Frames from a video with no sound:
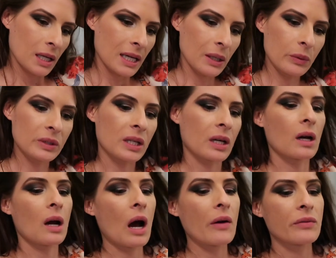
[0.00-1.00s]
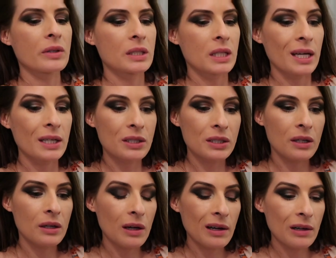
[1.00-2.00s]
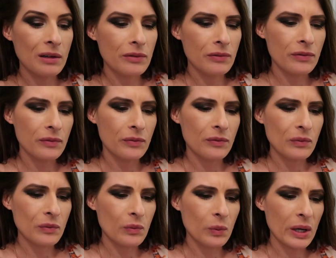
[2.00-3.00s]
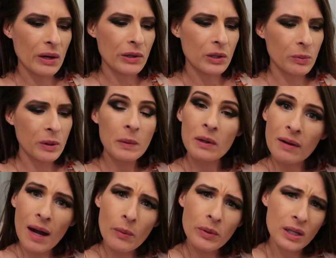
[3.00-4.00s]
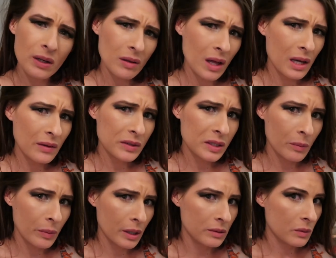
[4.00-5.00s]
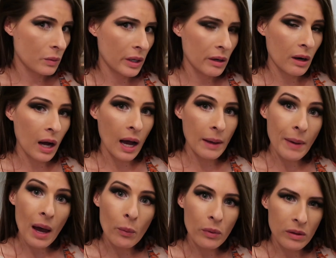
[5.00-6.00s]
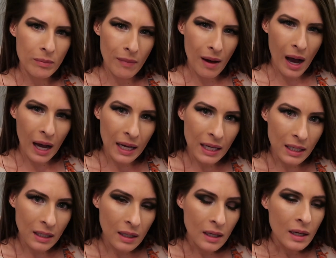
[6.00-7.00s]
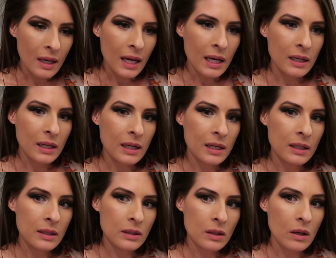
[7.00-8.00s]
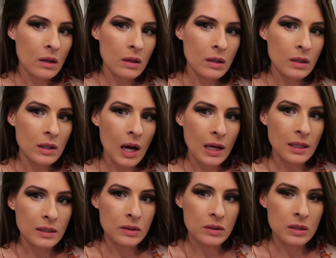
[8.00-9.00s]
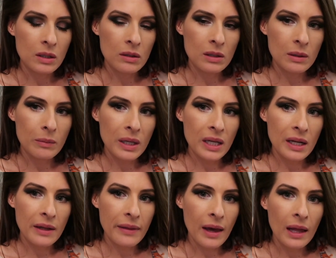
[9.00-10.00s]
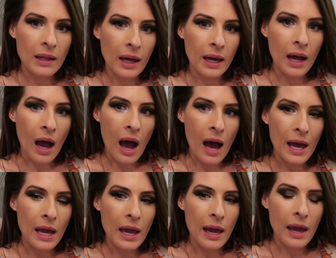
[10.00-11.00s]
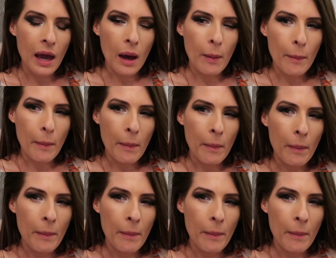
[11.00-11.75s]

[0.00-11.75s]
it was like a confrontation of, where other people are at with their lives compared to where I'm at with mine. And not necessarily meaning that like I am